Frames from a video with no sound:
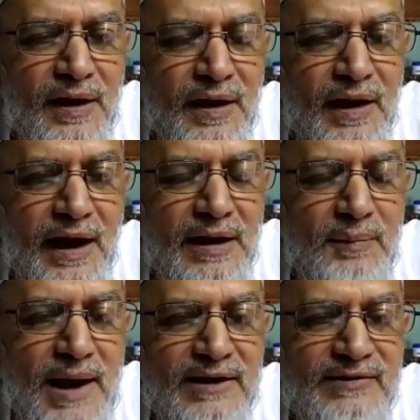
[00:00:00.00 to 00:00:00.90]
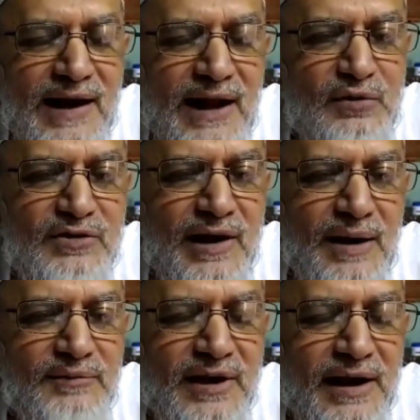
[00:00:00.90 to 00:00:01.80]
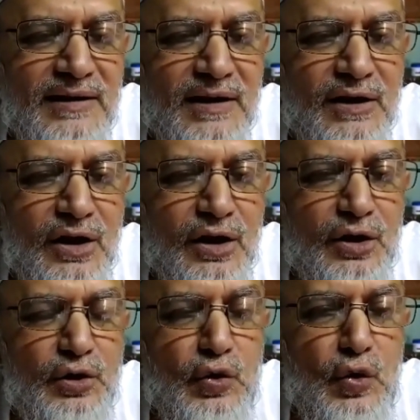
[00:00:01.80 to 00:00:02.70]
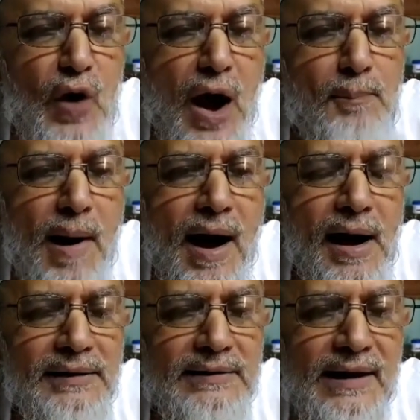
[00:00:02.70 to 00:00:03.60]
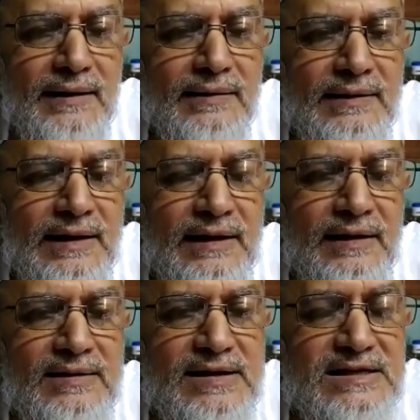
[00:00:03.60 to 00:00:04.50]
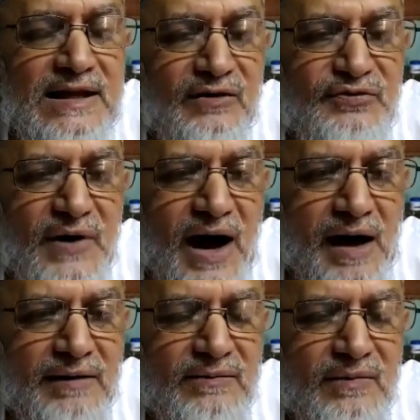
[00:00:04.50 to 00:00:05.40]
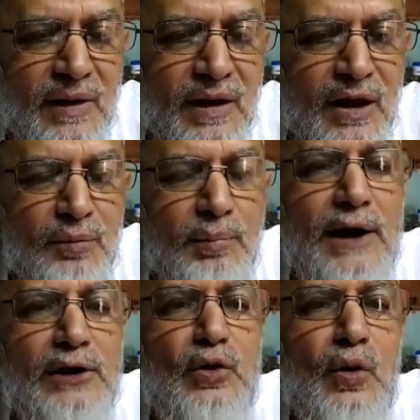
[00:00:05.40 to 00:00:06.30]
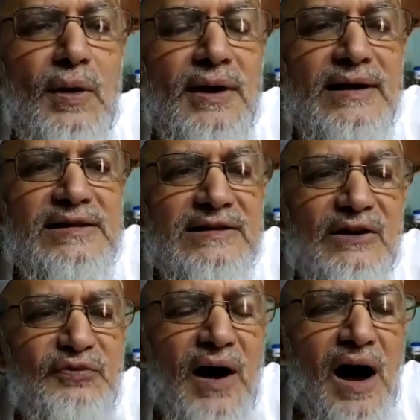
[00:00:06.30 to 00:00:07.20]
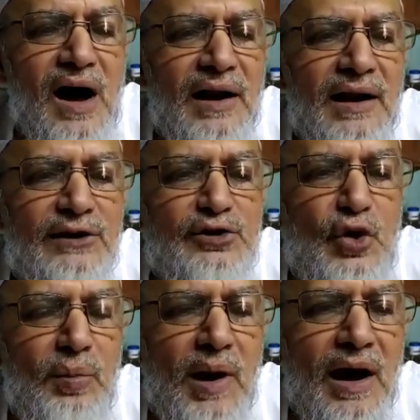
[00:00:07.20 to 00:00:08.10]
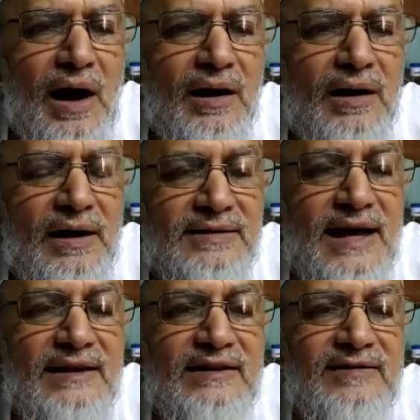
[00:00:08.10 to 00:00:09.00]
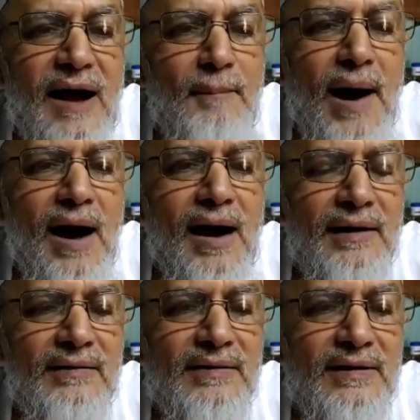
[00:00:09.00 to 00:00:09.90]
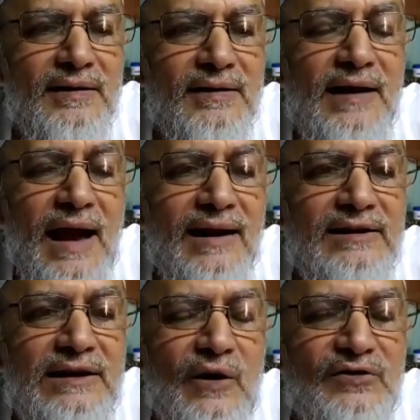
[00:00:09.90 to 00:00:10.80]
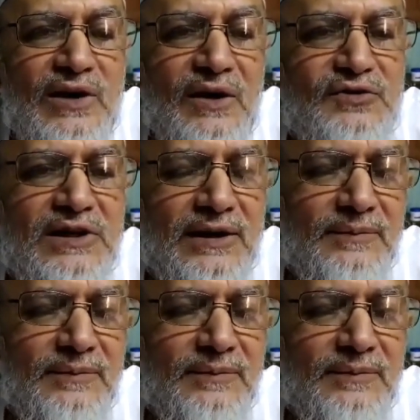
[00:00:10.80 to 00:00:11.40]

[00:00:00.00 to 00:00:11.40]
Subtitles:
And Nabi alayhi salatu wasalam say, do abundantly istighfar. By doing istighfar and tawbah, that is aman, guarantee of safety.